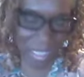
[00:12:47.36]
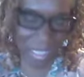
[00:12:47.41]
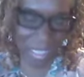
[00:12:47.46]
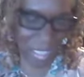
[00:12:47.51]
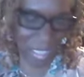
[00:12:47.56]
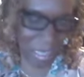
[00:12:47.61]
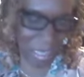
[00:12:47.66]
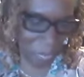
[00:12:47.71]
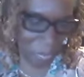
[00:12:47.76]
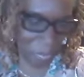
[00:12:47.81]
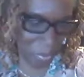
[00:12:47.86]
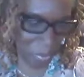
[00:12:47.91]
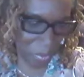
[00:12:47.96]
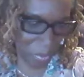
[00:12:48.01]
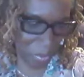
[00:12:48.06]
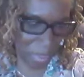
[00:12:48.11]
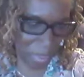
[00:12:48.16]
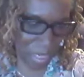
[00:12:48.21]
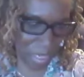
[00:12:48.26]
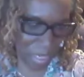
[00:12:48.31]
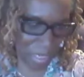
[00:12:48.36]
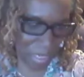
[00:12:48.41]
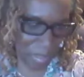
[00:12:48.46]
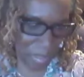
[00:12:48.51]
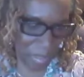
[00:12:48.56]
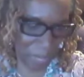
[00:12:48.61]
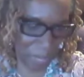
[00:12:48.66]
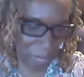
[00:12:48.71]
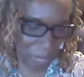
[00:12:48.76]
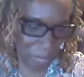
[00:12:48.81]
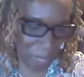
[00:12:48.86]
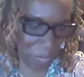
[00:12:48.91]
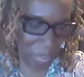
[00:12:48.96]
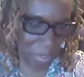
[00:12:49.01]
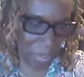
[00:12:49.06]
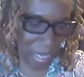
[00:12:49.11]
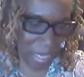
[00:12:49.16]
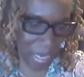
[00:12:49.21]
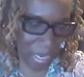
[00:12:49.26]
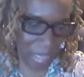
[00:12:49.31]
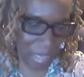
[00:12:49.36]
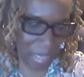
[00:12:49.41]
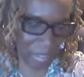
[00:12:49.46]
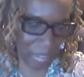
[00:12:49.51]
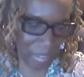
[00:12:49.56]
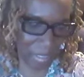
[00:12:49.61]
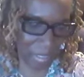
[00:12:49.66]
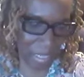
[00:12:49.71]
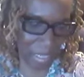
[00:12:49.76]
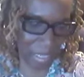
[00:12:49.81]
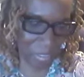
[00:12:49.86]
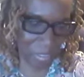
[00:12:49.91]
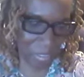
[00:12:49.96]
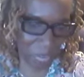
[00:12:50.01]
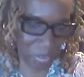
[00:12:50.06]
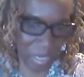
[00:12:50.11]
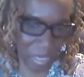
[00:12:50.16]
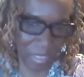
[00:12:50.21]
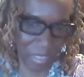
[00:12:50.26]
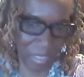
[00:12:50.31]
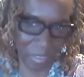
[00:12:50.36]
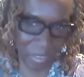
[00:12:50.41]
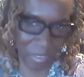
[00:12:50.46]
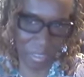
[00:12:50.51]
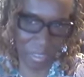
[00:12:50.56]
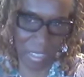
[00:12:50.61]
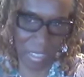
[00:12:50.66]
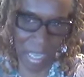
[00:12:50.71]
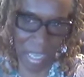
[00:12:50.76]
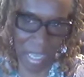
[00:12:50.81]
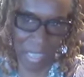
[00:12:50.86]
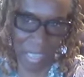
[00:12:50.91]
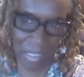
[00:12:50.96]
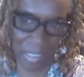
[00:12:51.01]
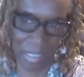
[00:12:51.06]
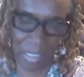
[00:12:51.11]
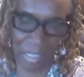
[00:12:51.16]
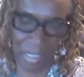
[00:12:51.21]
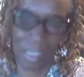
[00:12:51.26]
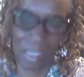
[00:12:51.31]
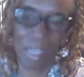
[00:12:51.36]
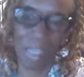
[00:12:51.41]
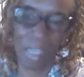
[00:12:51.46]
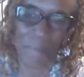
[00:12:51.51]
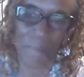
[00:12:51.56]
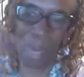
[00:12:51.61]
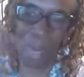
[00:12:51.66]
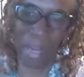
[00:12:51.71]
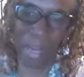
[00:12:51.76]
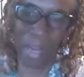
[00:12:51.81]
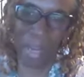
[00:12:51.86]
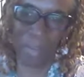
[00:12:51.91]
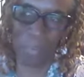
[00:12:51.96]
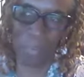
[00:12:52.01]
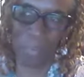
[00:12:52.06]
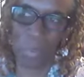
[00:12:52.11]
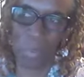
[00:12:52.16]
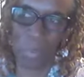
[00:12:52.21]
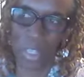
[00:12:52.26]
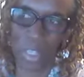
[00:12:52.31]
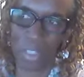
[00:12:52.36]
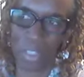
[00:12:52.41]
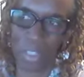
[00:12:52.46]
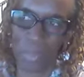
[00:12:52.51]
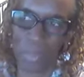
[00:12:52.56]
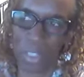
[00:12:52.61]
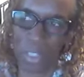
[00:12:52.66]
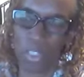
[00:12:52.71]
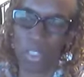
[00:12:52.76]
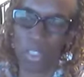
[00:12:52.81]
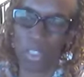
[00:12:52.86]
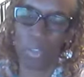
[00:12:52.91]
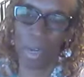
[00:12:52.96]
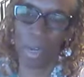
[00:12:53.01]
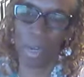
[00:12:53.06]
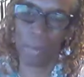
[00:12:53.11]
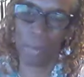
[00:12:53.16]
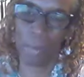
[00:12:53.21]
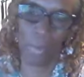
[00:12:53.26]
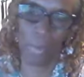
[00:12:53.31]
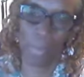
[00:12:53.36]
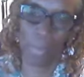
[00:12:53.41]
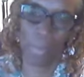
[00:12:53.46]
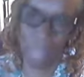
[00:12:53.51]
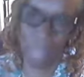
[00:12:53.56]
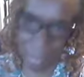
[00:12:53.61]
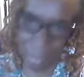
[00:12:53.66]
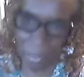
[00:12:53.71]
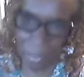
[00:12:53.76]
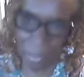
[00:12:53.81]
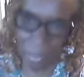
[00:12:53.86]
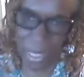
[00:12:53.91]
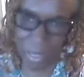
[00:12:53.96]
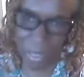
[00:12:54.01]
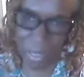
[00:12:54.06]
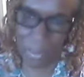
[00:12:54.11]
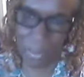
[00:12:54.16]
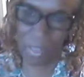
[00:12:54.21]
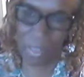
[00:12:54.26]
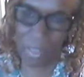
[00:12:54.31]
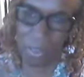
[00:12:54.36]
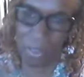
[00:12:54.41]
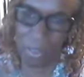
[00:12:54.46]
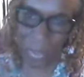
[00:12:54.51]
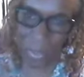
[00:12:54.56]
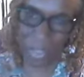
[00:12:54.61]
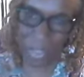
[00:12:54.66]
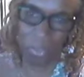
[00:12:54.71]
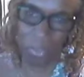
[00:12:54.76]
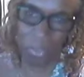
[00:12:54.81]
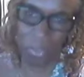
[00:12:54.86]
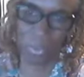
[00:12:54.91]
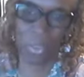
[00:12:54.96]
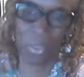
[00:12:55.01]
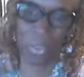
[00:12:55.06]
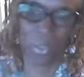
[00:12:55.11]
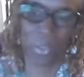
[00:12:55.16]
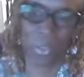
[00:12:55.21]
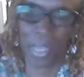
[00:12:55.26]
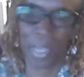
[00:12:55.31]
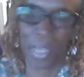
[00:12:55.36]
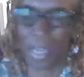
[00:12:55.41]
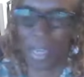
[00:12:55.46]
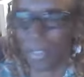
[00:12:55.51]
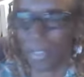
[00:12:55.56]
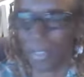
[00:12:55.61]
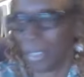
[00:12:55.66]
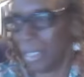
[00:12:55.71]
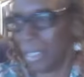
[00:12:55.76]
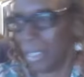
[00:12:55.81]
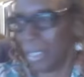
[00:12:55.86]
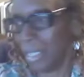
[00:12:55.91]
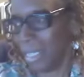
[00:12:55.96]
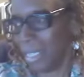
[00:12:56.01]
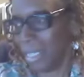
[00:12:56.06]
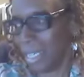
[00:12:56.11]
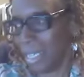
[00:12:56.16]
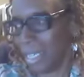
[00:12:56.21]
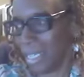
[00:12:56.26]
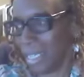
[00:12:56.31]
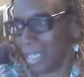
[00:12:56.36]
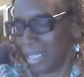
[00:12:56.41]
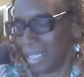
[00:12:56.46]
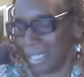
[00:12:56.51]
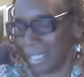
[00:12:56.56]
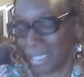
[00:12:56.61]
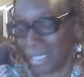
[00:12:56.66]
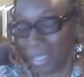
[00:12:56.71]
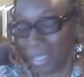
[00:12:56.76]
example. When I had the cancer diagnosis, I need my washing machine and dryer were in the basement. I was in a three-story house, and I needed